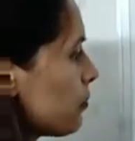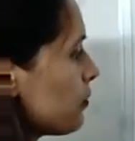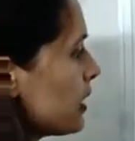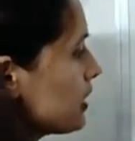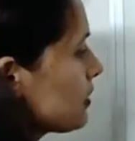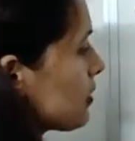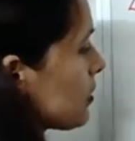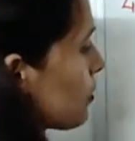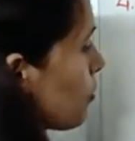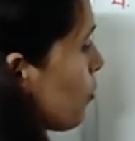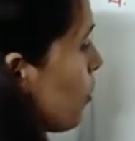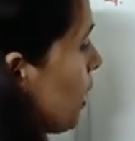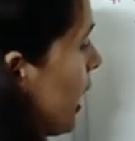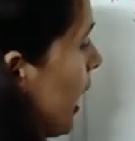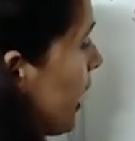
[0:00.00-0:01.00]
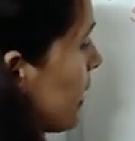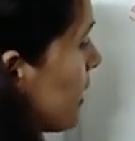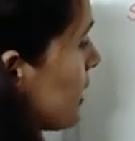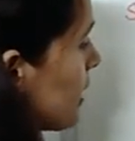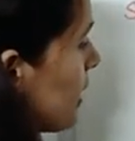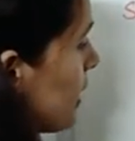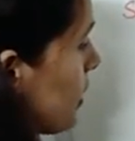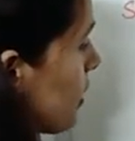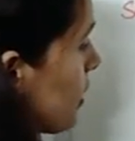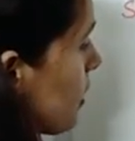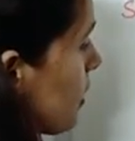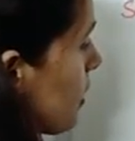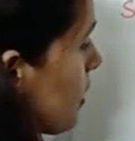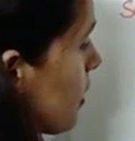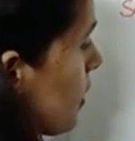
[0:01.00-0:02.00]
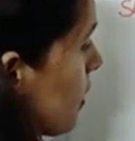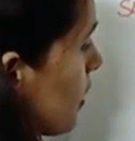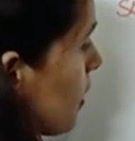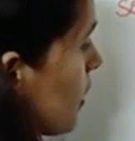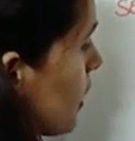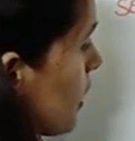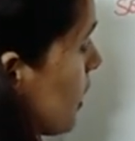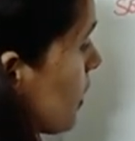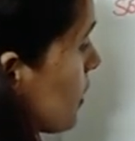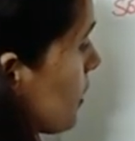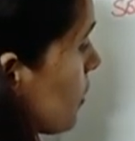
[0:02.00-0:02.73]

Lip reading: means molarity is